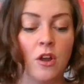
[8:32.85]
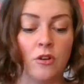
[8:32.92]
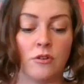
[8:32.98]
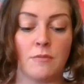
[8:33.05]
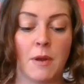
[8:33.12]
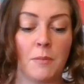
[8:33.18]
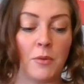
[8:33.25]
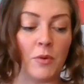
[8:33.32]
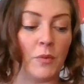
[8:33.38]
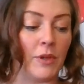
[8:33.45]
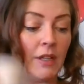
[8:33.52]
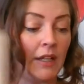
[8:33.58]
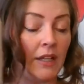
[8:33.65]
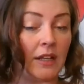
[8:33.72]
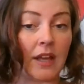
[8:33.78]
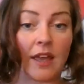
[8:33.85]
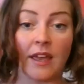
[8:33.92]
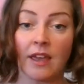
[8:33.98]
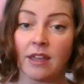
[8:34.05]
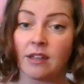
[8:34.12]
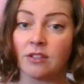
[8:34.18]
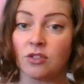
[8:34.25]
Remember, we need
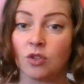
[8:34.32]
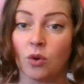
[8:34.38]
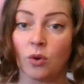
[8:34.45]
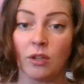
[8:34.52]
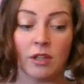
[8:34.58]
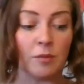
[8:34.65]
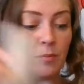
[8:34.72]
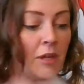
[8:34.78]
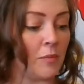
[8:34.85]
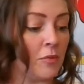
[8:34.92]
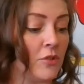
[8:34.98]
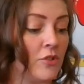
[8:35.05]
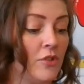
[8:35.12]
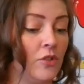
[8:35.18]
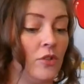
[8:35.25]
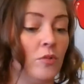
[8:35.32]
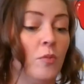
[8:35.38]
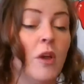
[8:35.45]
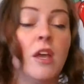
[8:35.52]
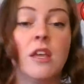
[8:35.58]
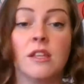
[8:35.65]
a toilet paper tube,